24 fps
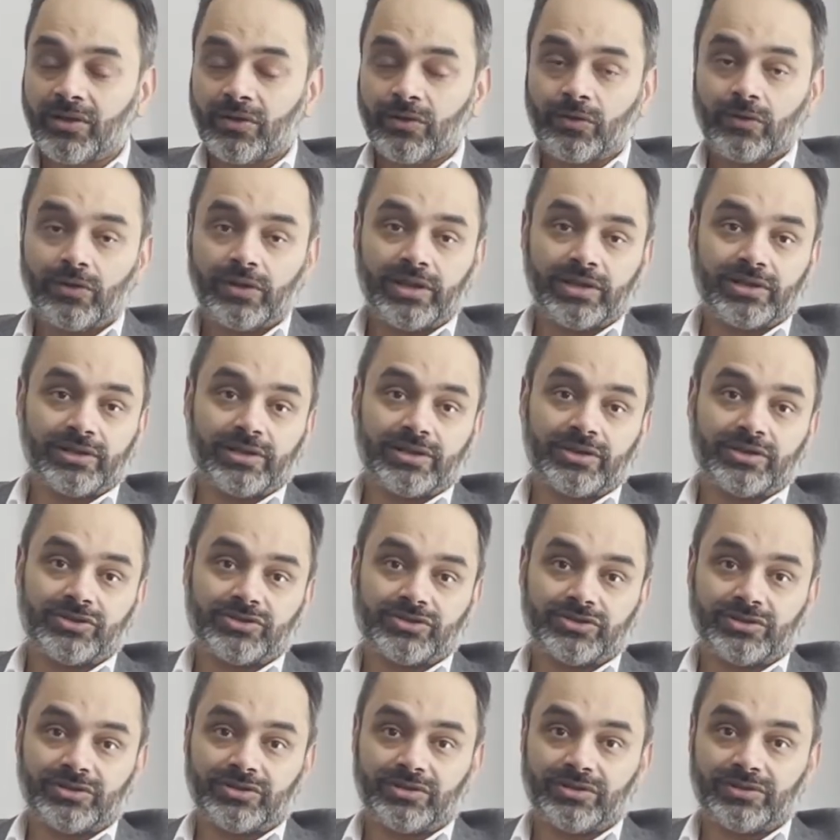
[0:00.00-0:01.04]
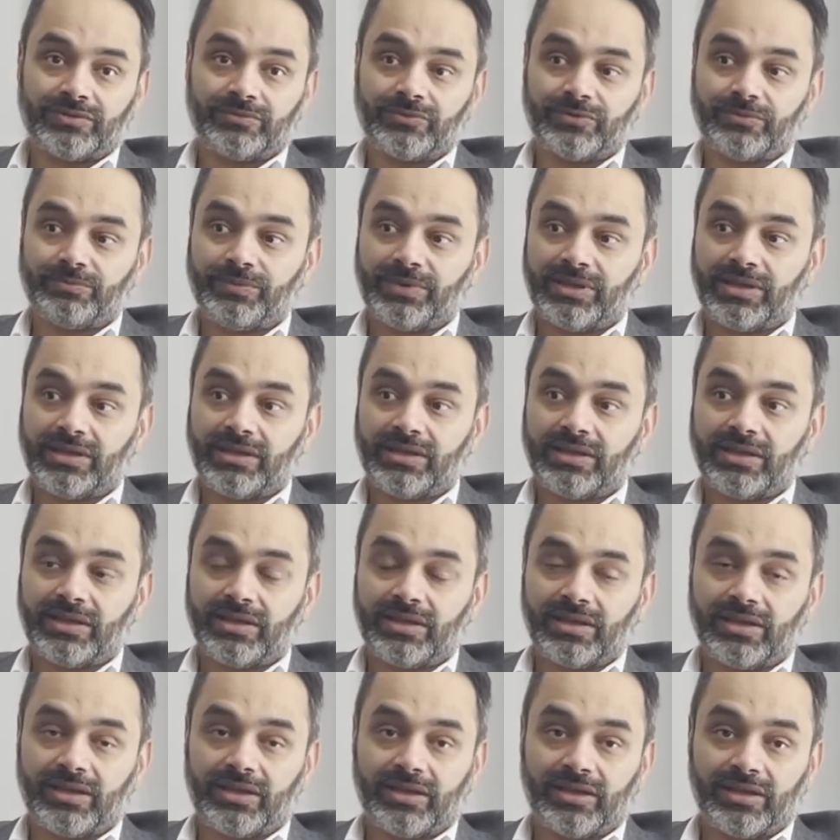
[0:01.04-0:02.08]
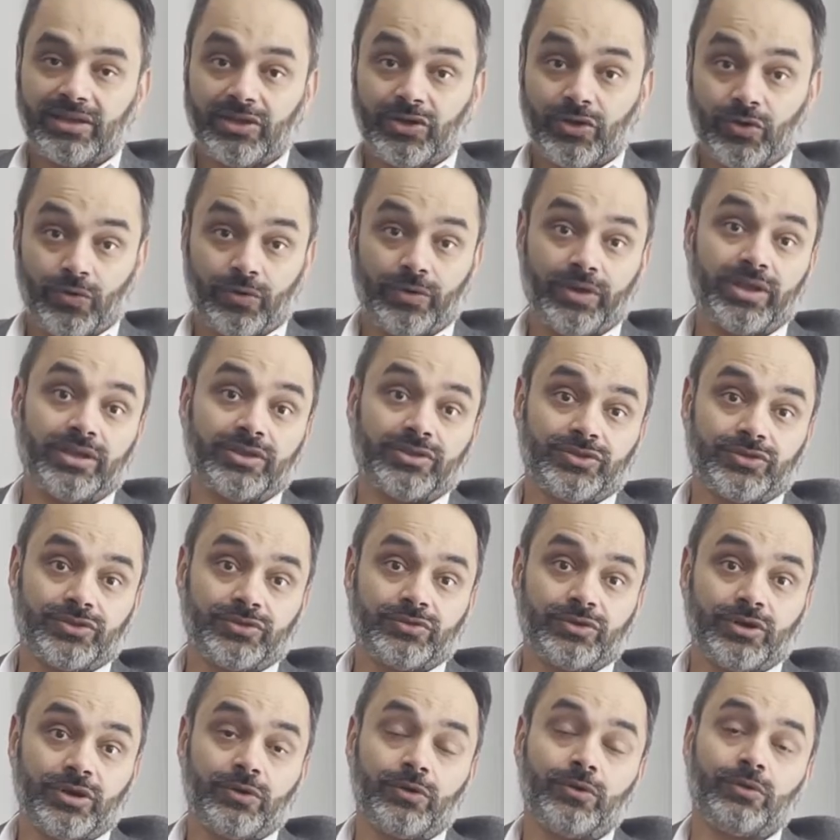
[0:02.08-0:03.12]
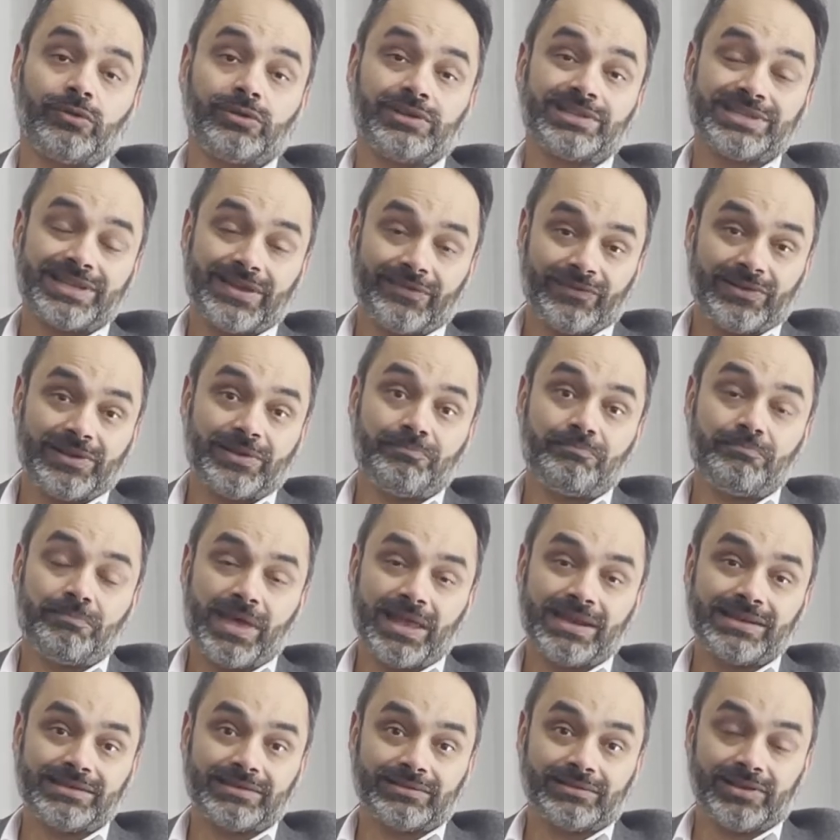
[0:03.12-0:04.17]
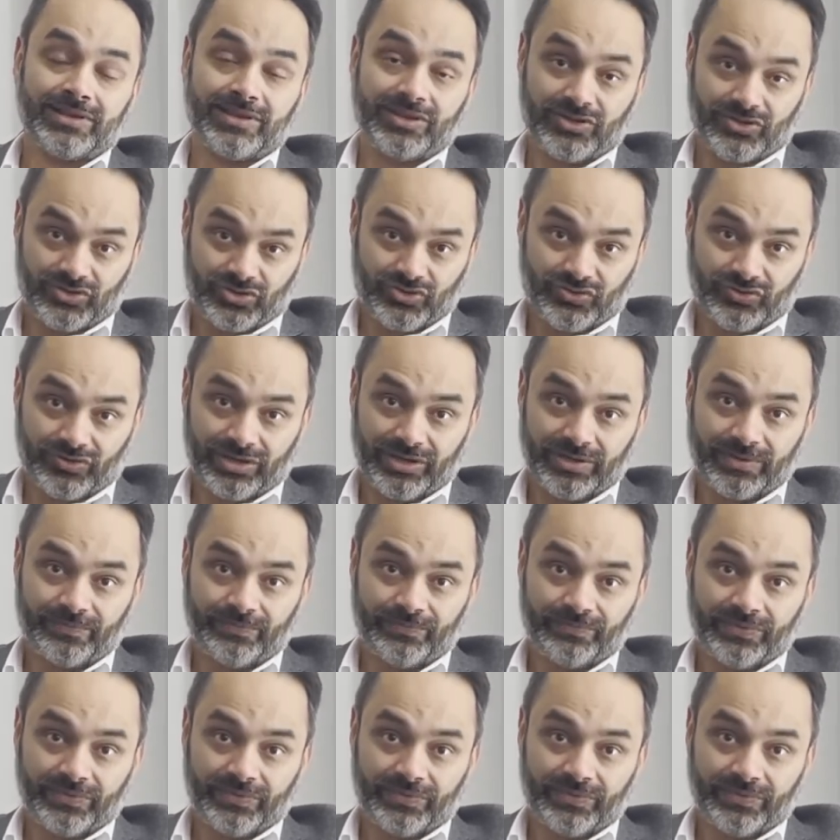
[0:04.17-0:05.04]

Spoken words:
all our clinicians would be going through a whole developmental history.